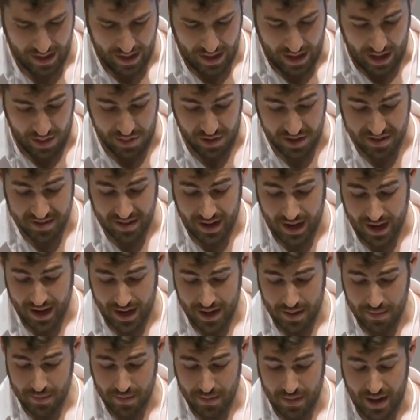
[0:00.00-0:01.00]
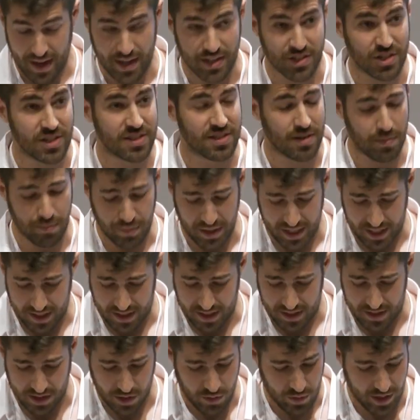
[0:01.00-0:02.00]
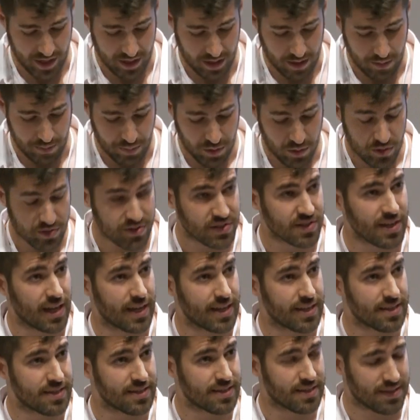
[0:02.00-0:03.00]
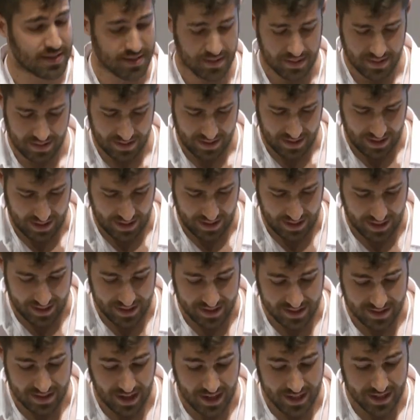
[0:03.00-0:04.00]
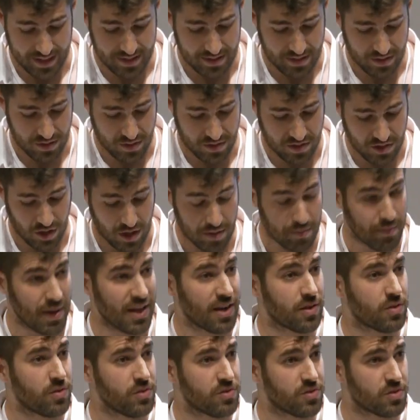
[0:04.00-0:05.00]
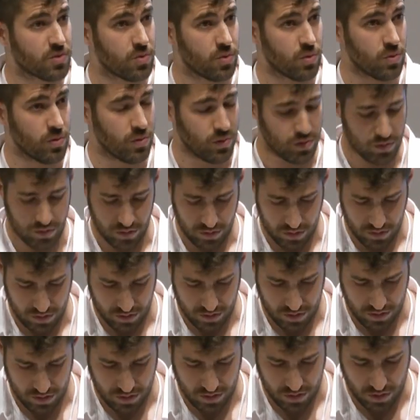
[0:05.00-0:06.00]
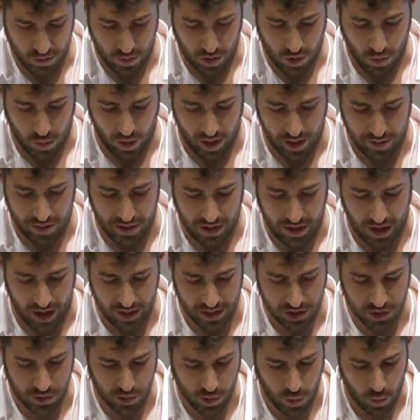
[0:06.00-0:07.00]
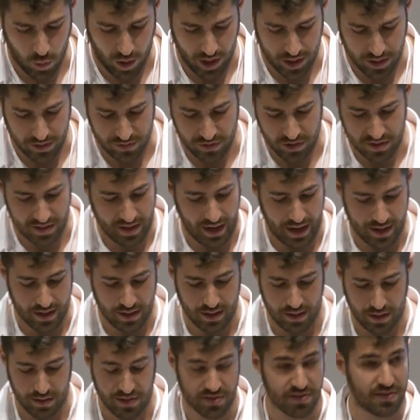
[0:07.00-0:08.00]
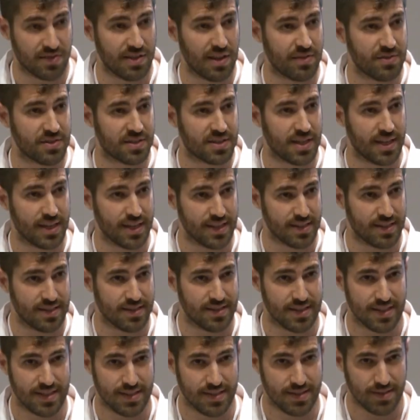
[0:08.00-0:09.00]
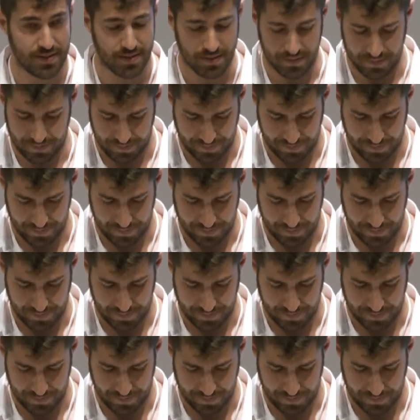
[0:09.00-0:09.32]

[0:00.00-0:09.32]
At the time, I had just completed a degree in computer science, and I decided to start medical school to acquire the knowledge required for tackling this devastating disease.